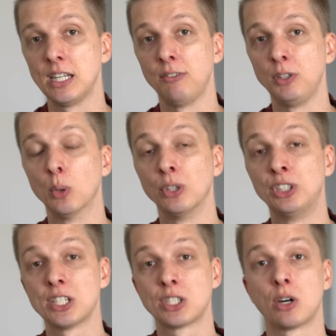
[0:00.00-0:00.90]
if you're
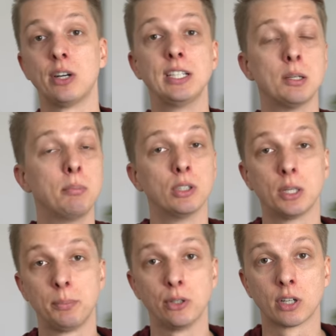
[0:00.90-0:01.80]
just starting to build
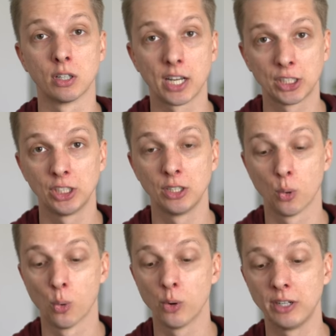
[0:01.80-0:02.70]
up your collection
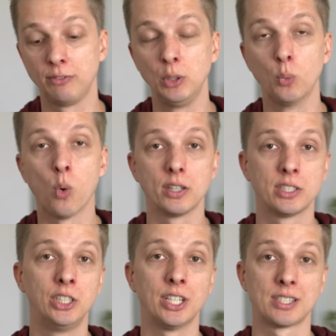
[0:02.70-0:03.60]
or if you want
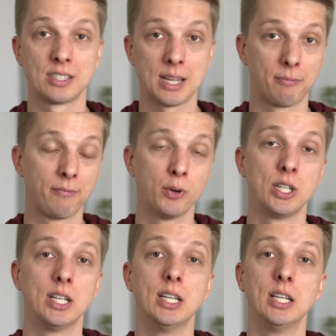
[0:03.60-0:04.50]
to just step foot